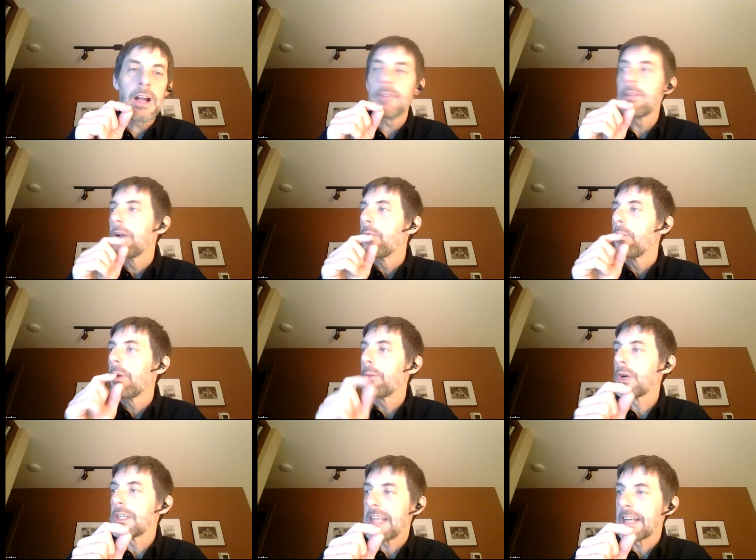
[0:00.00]
have one
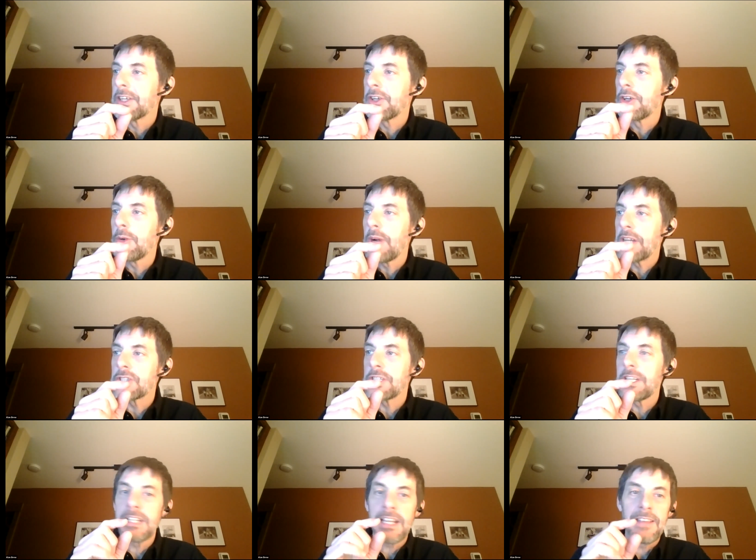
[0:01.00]
more technical
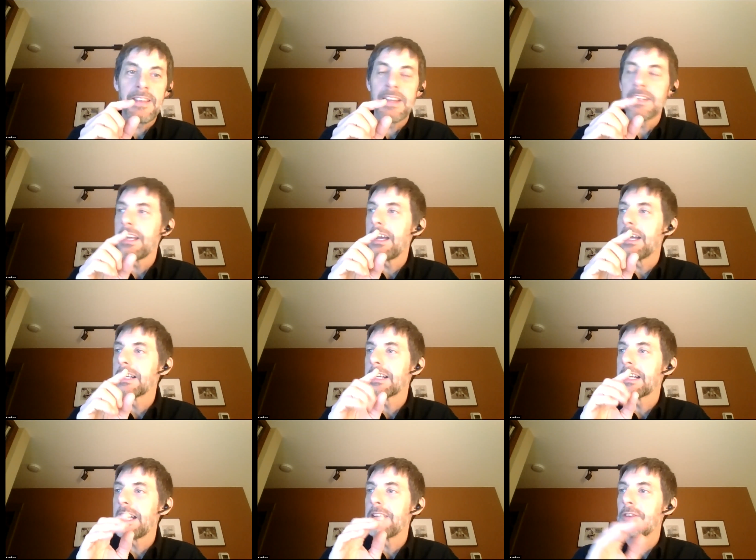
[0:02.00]
question and then
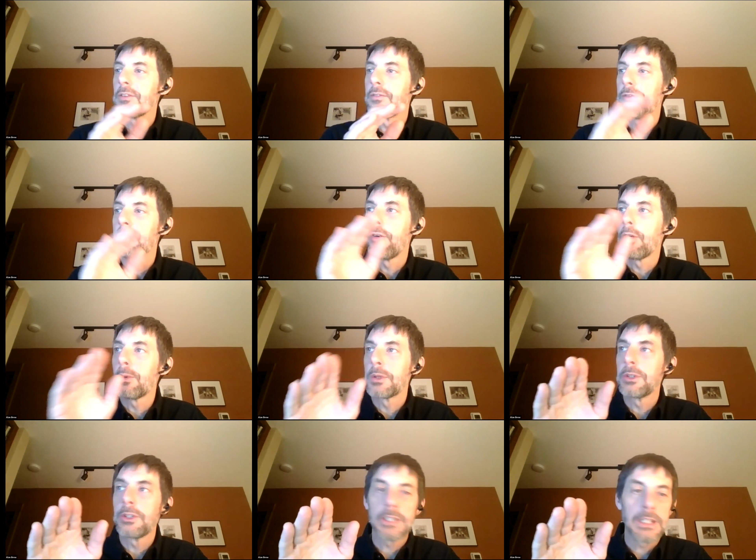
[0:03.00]
kind of a
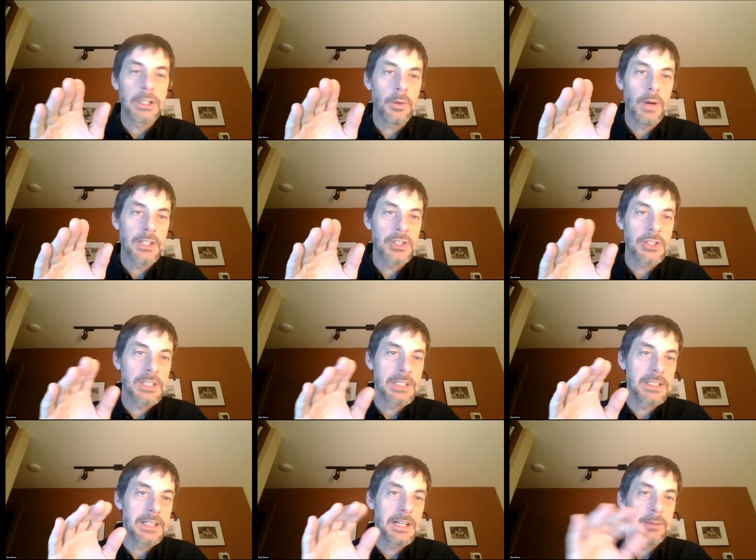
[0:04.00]
forward-looking
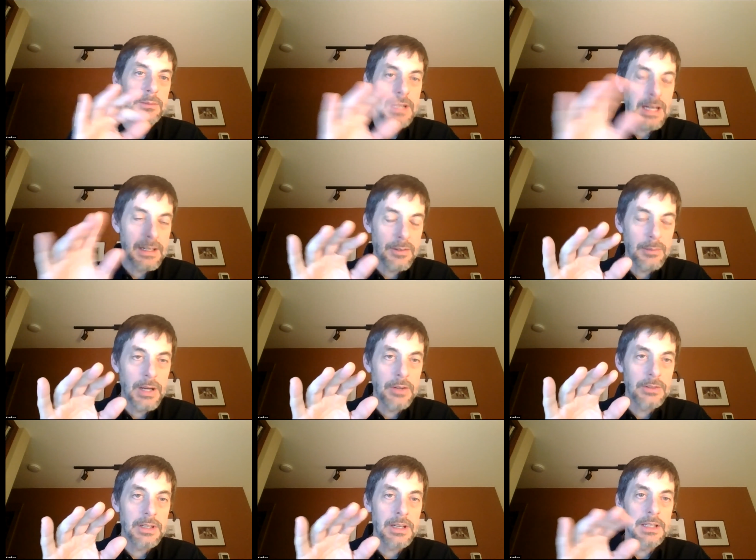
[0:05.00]
question, kind of
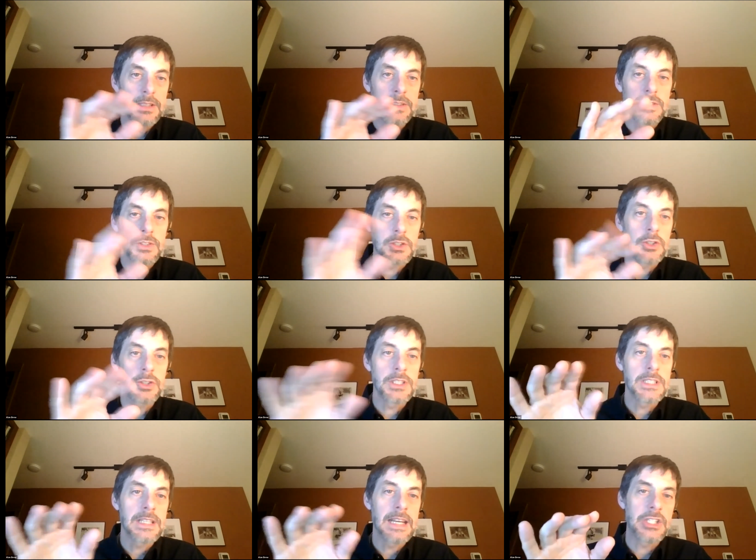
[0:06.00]
about
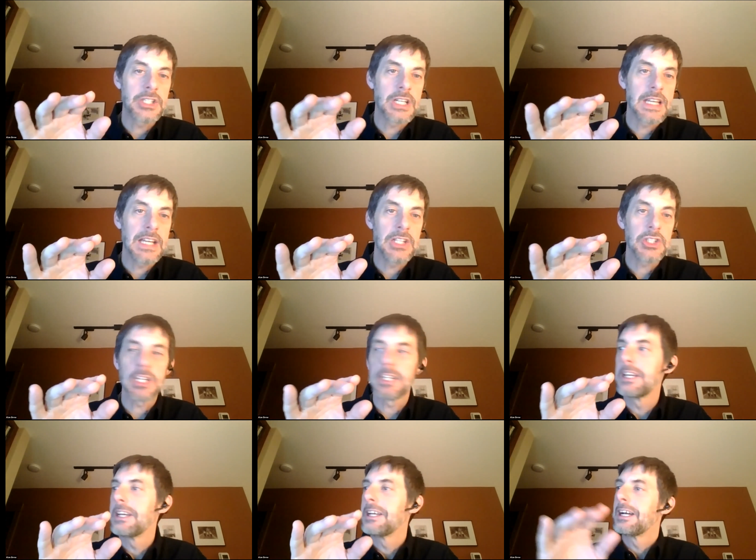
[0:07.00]
students and
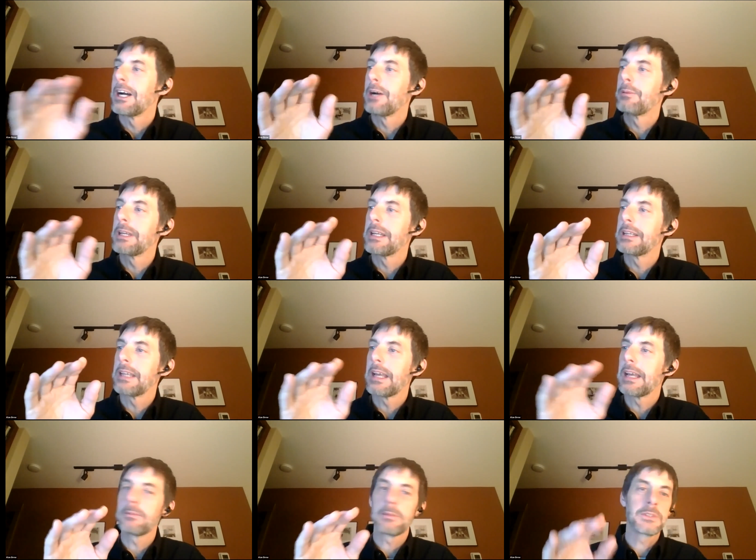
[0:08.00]
education. And
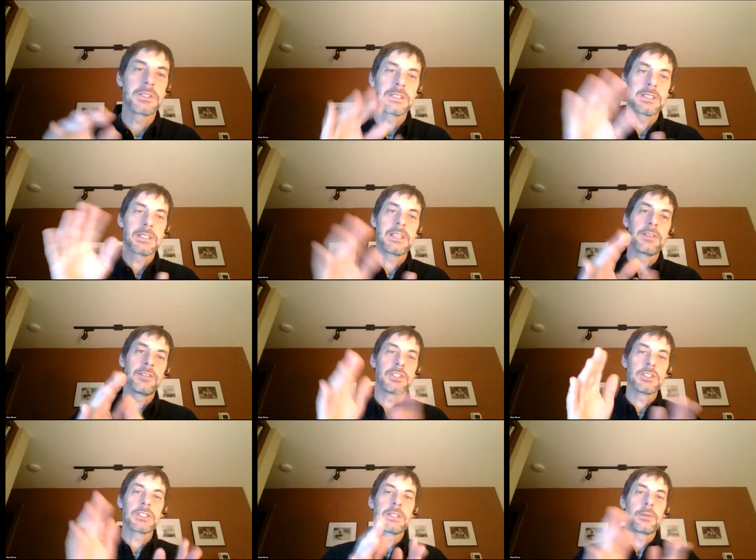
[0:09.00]
I'm giving
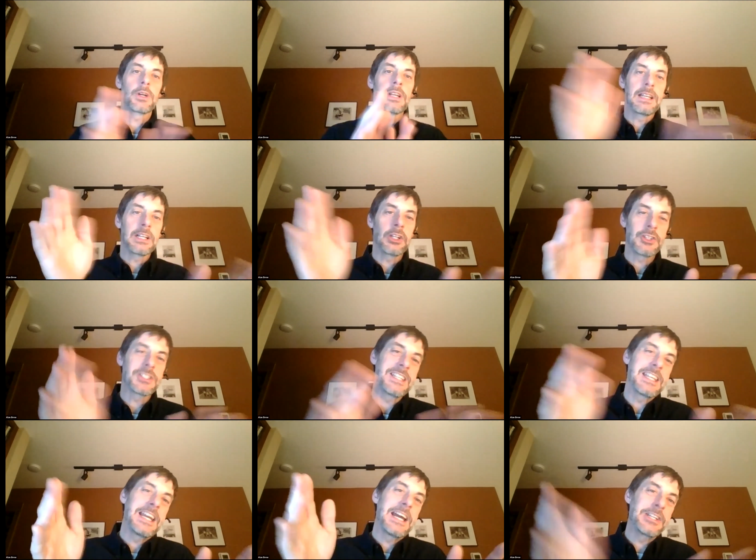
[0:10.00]
you we're getting close to
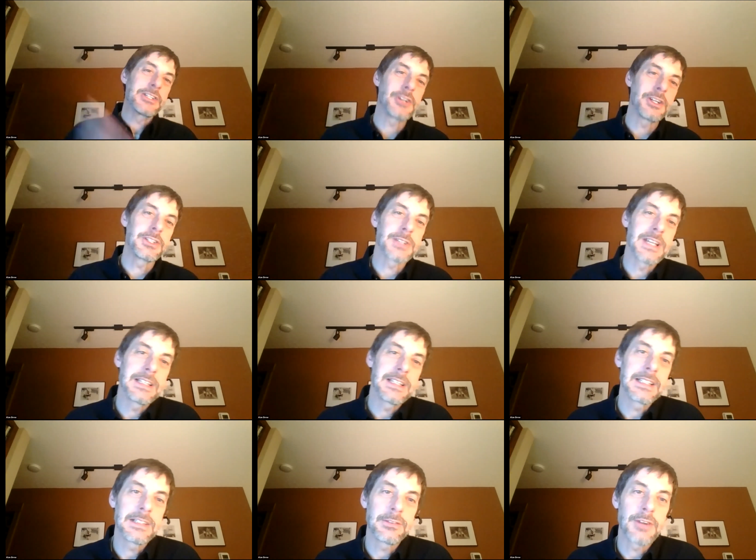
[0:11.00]
the end, and so I just going to
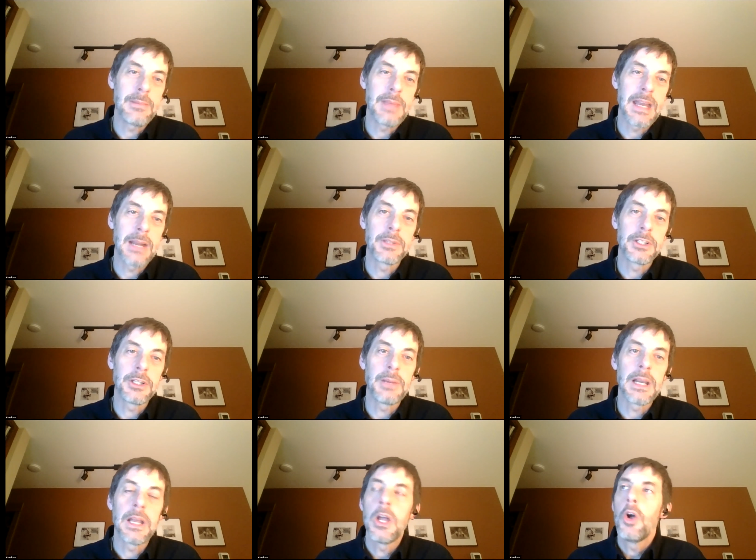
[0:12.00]
frame that up a little
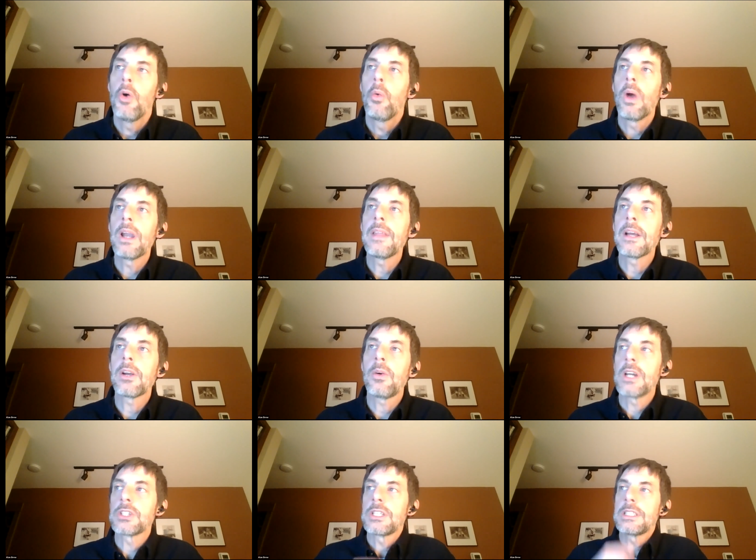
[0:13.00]
bit. One of the
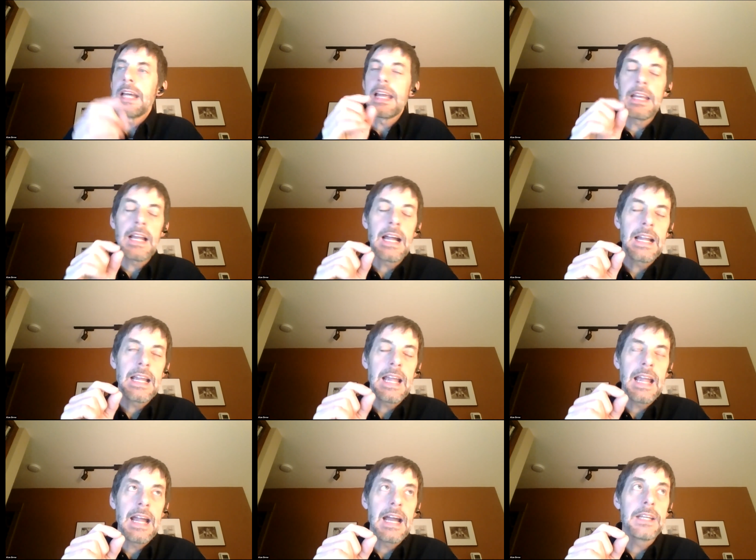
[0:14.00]
questions I
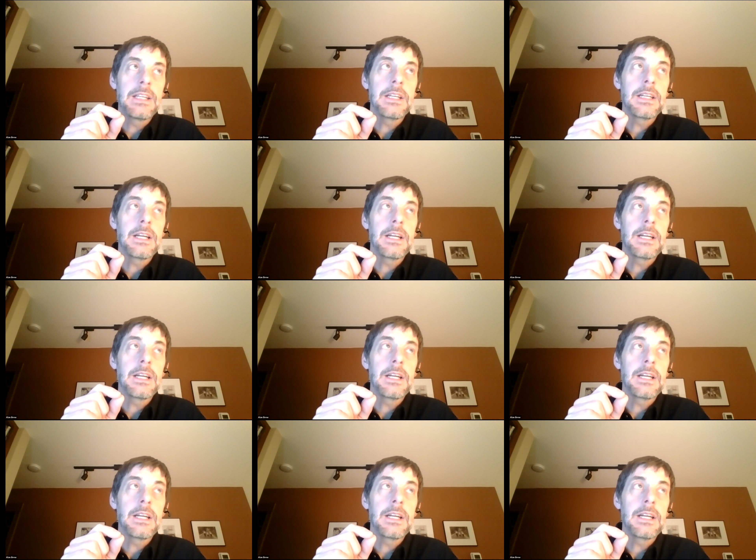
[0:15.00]
had